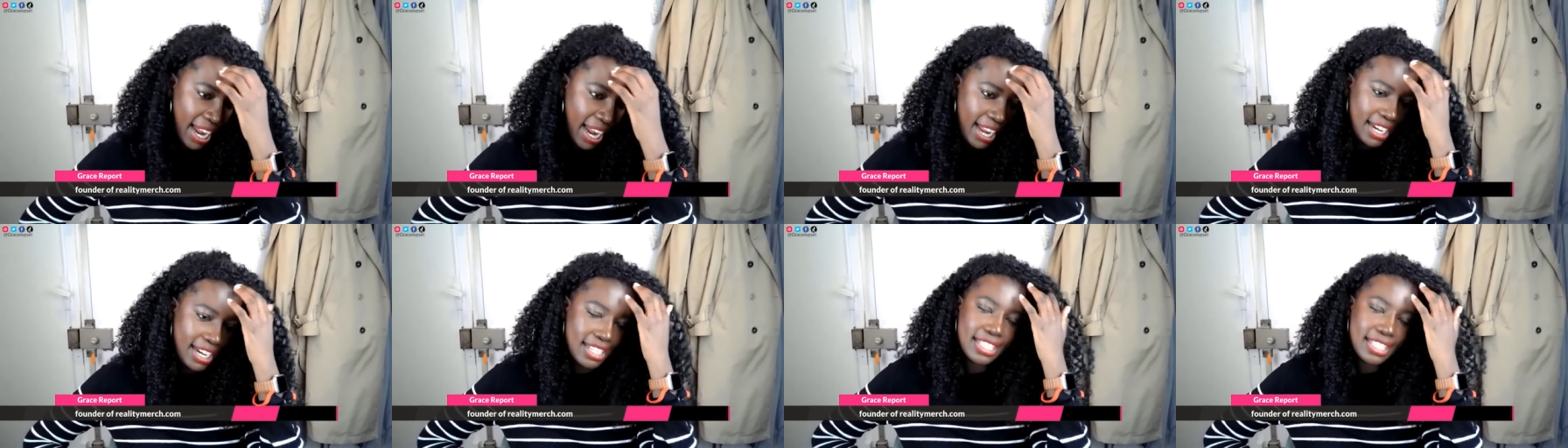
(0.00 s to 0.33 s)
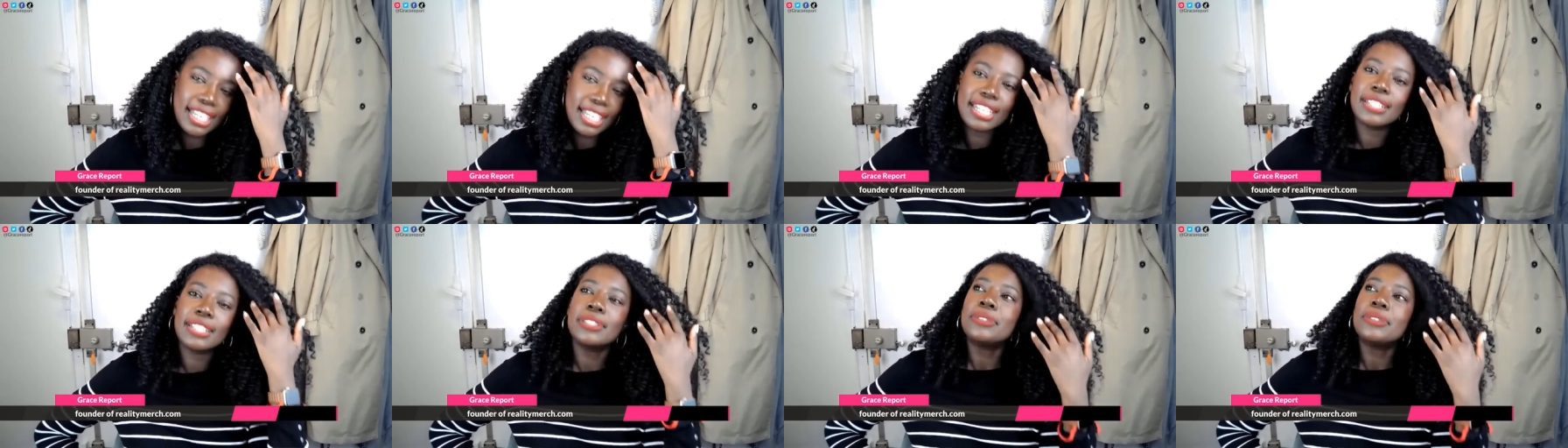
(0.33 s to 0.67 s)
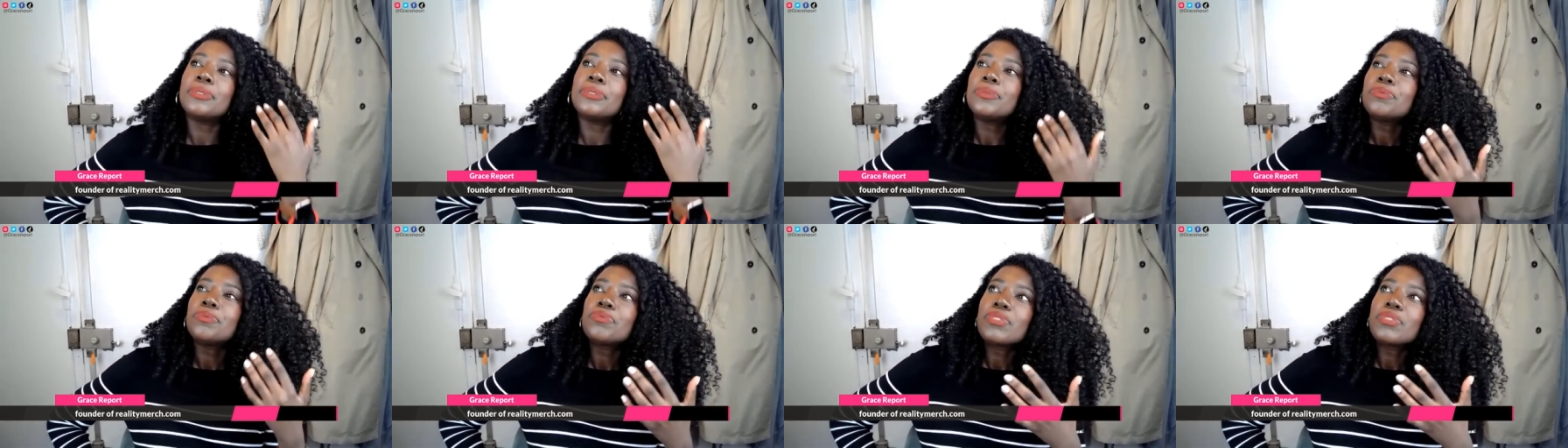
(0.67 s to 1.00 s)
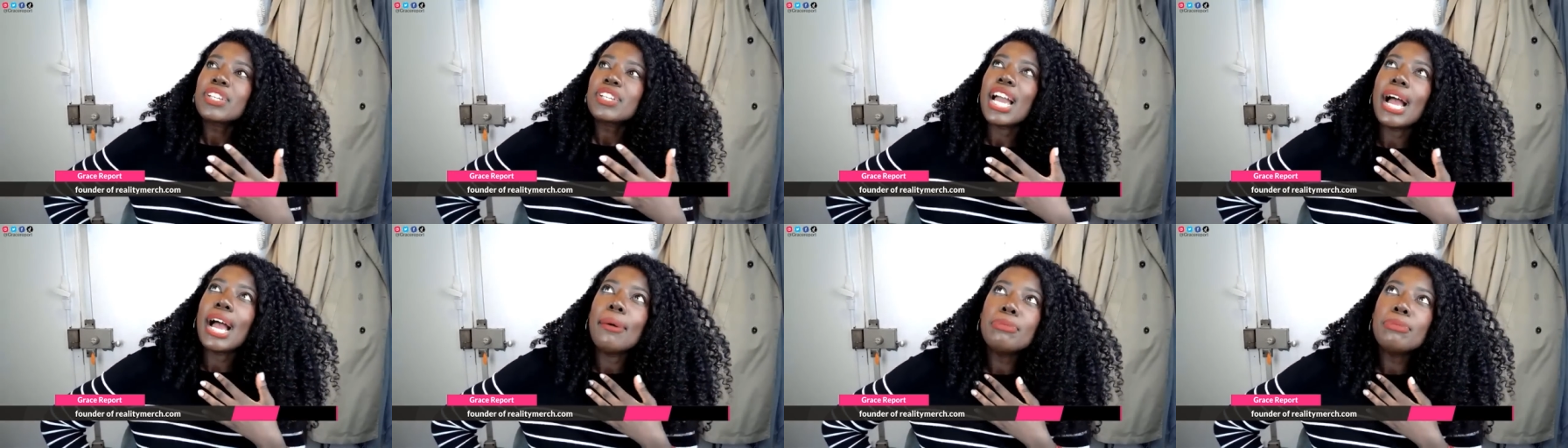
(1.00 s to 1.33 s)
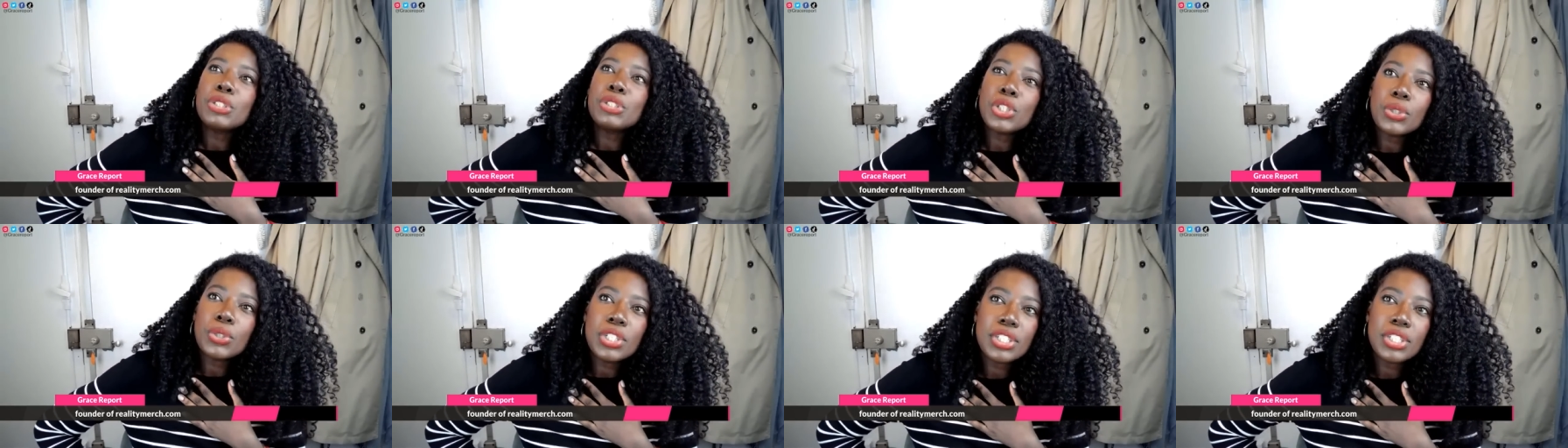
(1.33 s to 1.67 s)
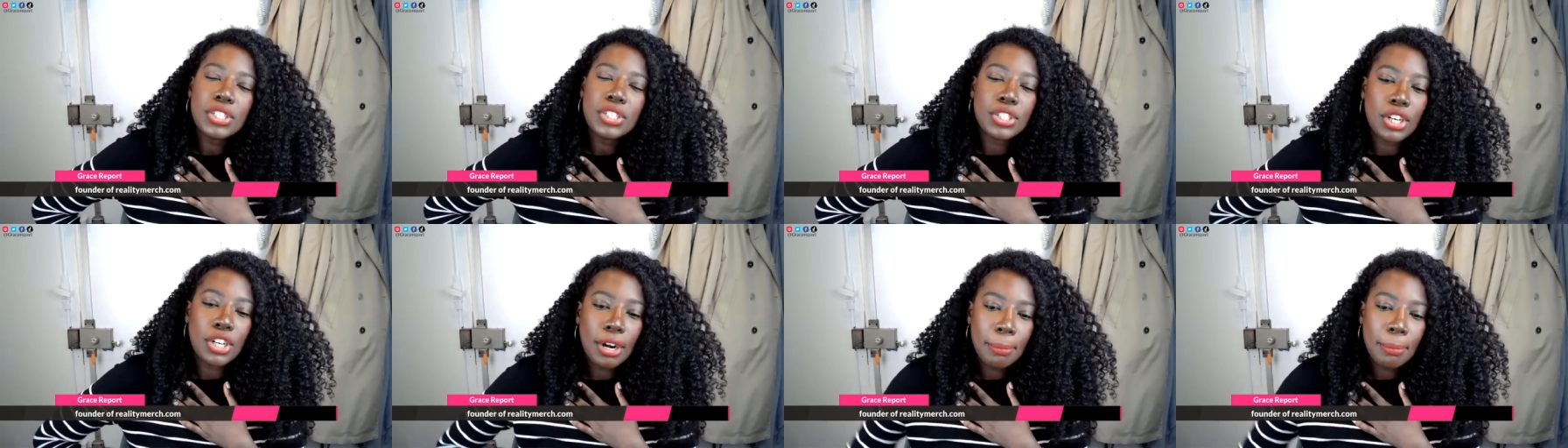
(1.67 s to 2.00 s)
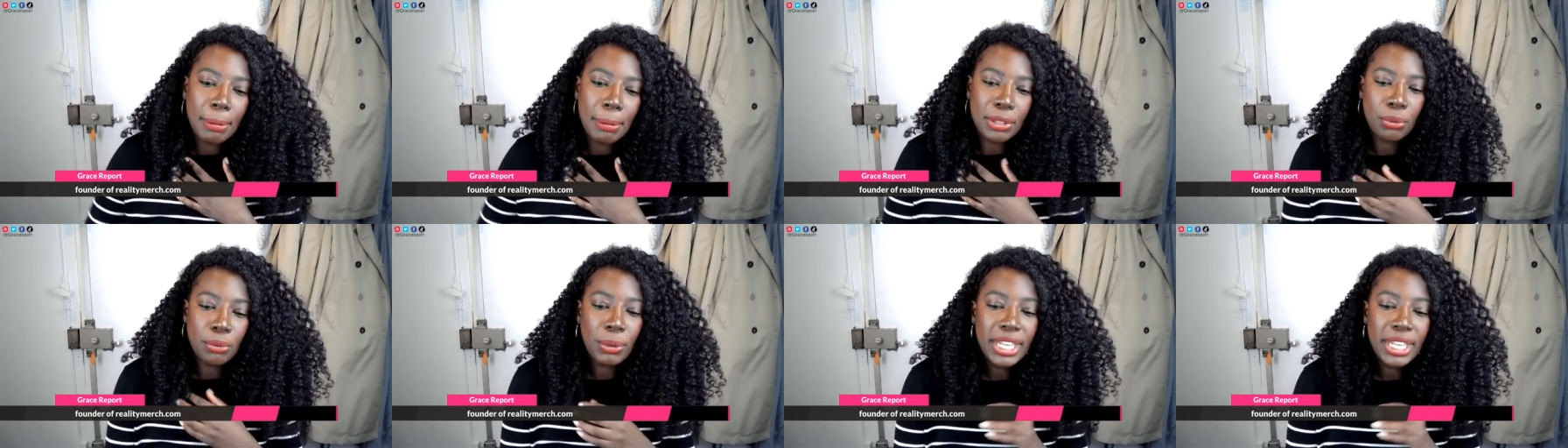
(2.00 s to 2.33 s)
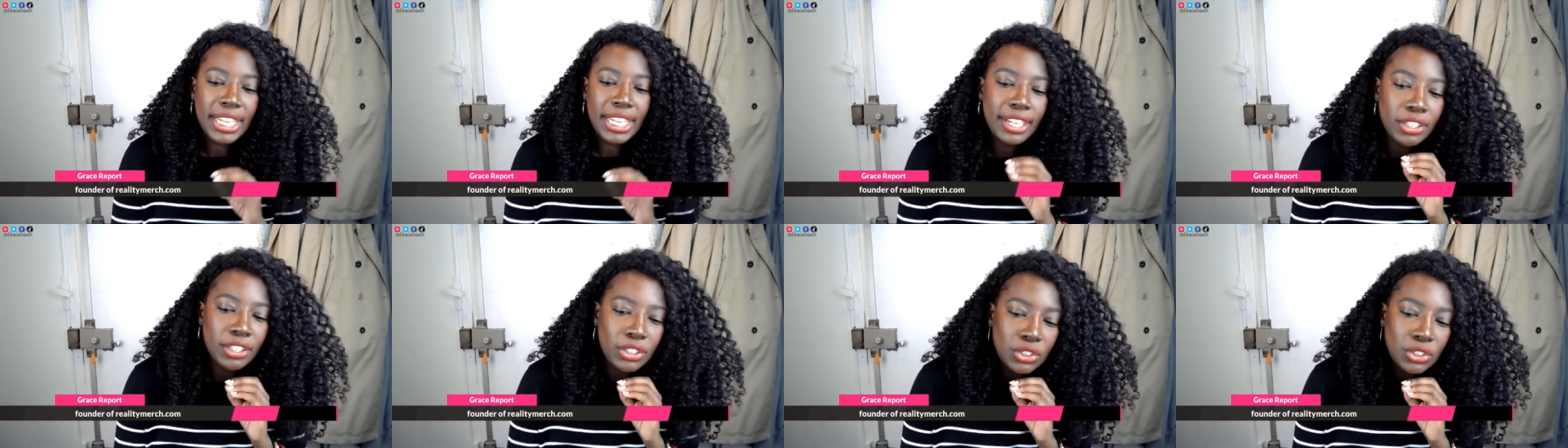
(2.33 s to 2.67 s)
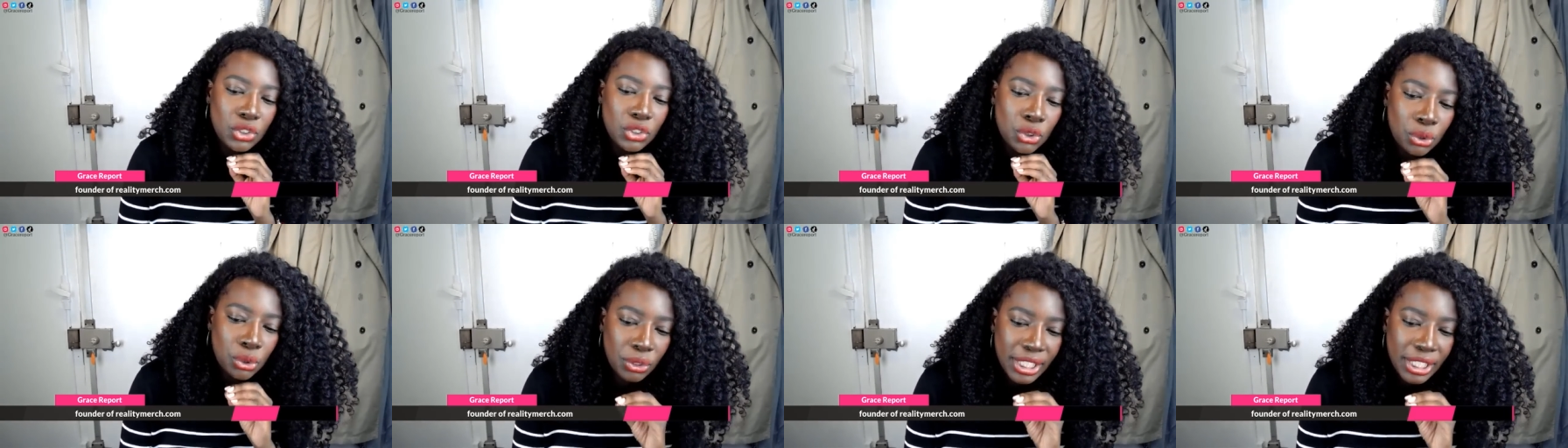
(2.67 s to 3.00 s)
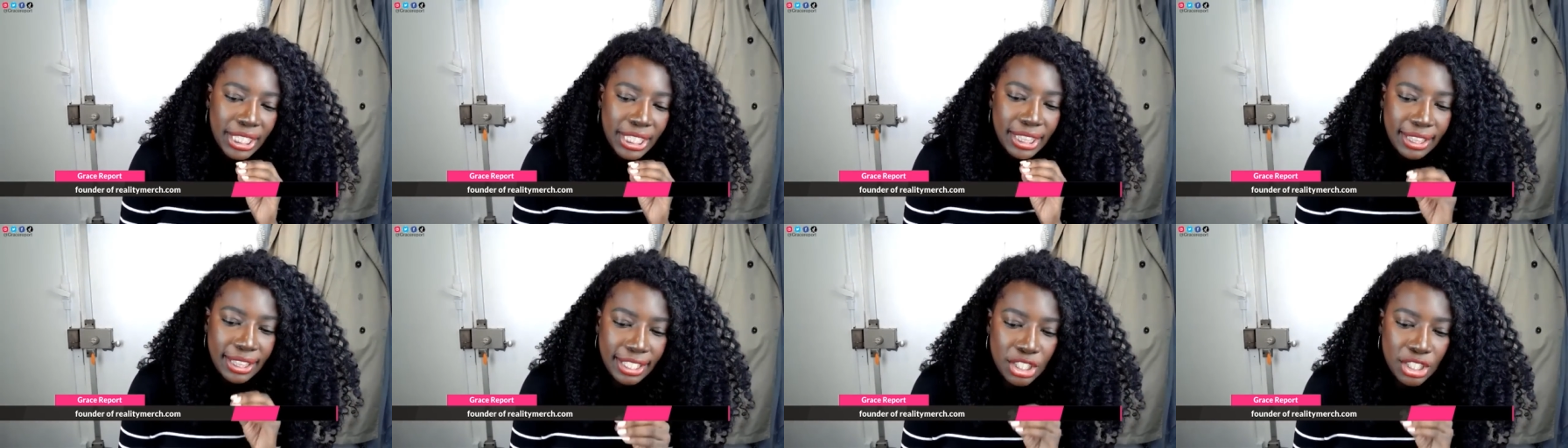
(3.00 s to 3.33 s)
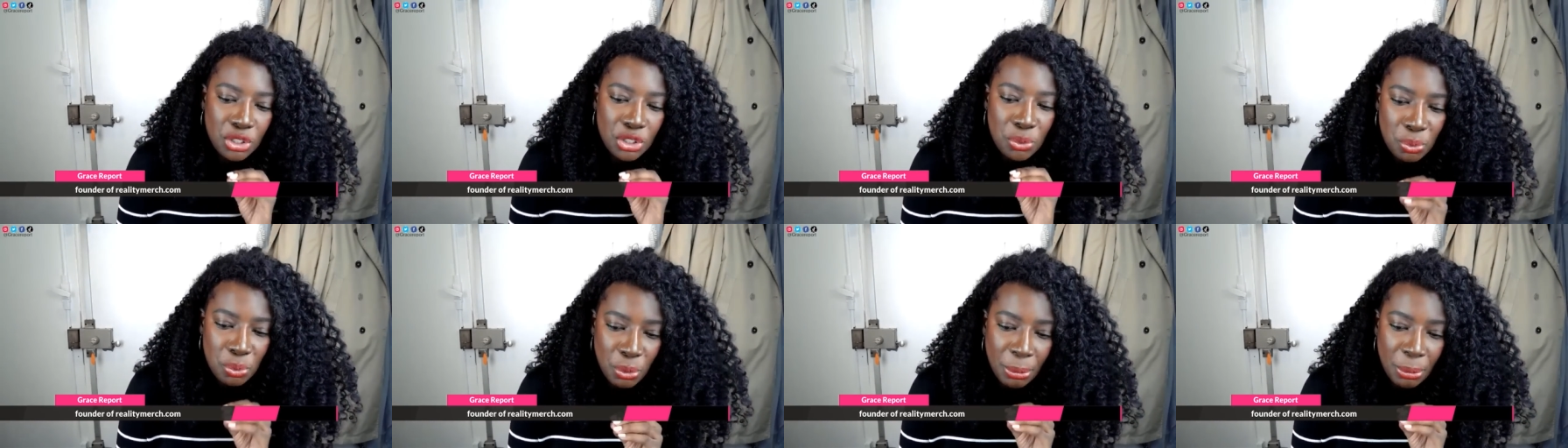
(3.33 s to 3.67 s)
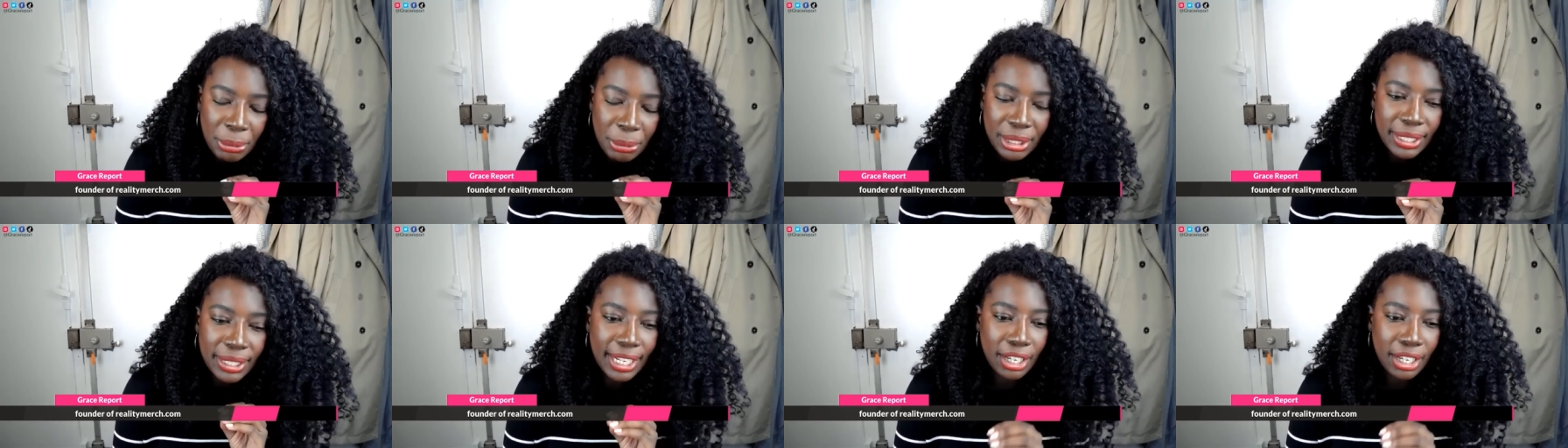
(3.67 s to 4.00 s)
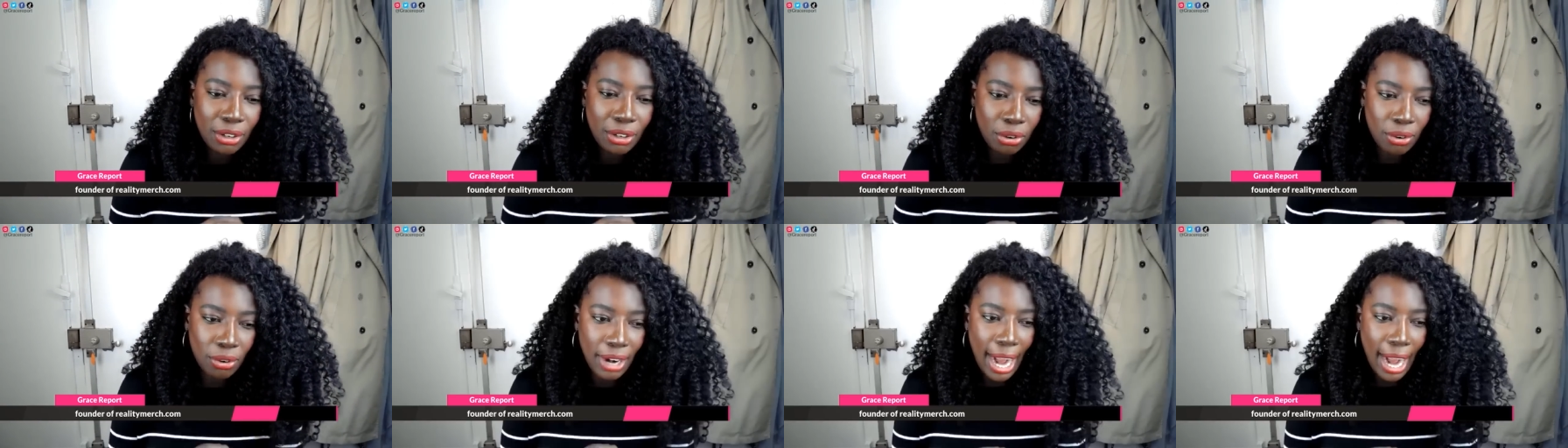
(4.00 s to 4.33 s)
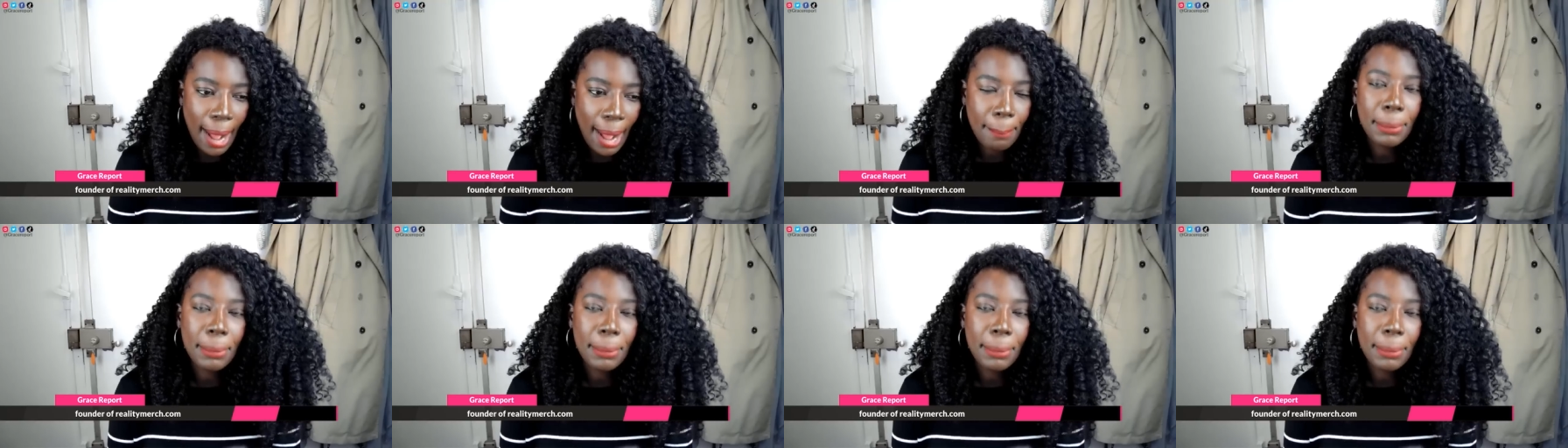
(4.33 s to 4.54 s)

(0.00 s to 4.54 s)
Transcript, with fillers: And it's like, I'm so disturbed by the way he could treat this woman like crap